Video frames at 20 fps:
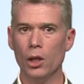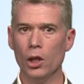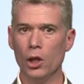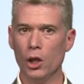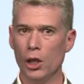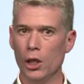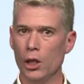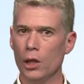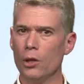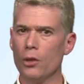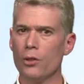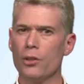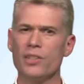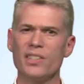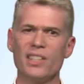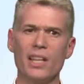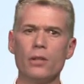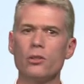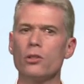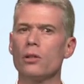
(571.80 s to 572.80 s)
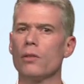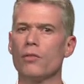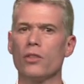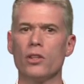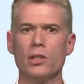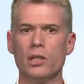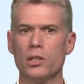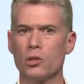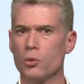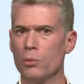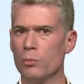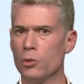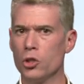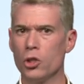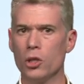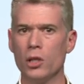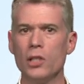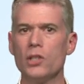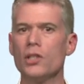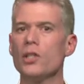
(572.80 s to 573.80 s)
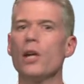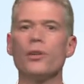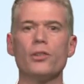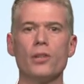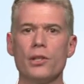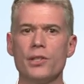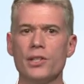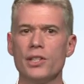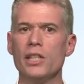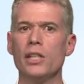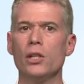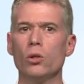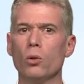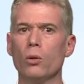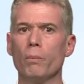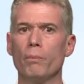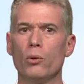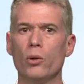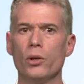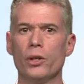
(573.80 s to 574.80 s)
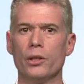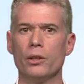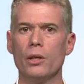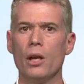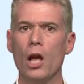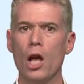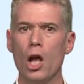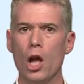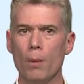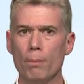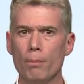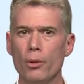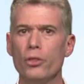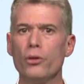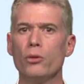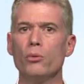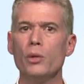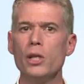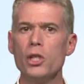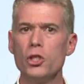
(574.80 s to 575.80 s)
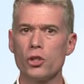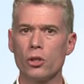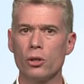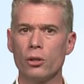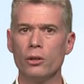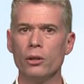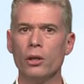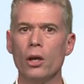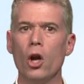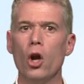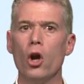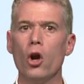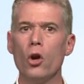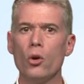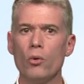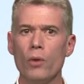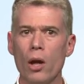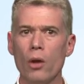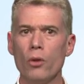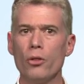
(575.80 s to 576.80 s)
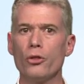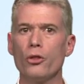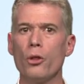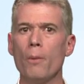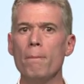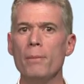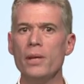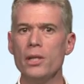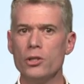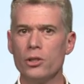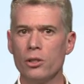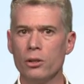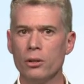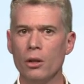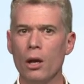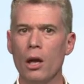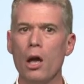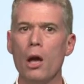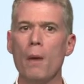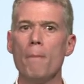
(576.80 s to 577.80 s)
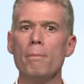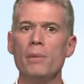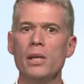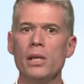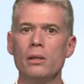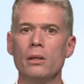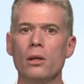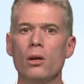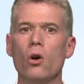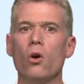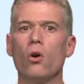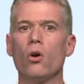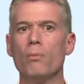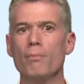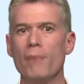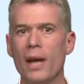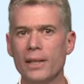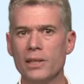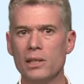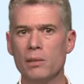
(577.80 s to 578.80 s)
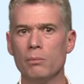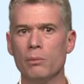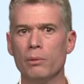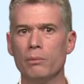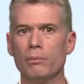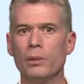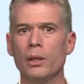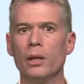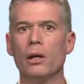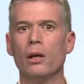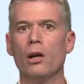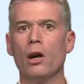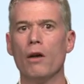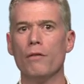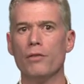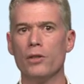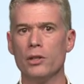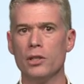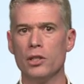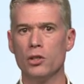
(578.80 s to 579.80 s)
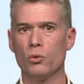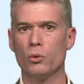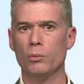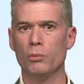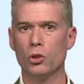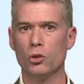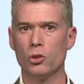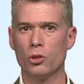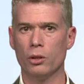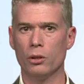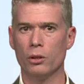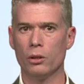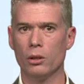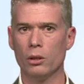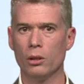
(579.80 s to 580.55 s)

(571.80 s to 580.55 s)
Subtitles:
Here, the center of the distribution is not a single point, but the region around the median, mean, or maximum of the distribution.